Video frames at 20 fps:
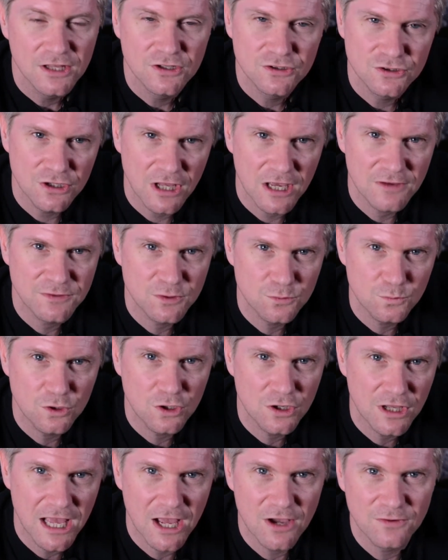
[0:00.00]
So you have to
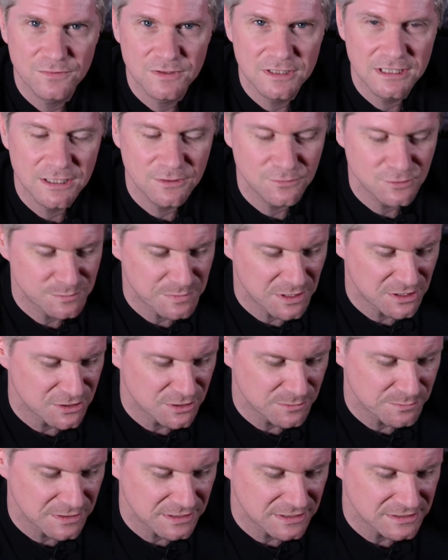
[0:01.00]
look out for the little
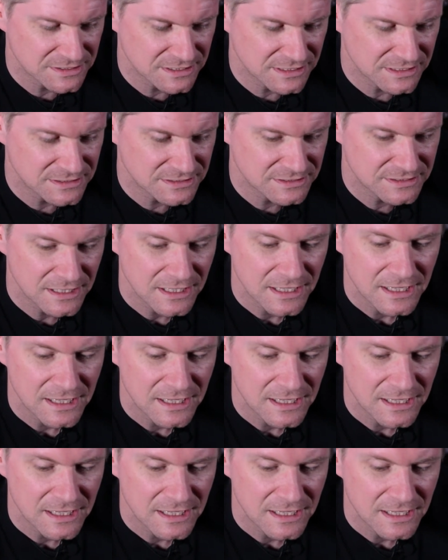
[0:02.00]
special abilities.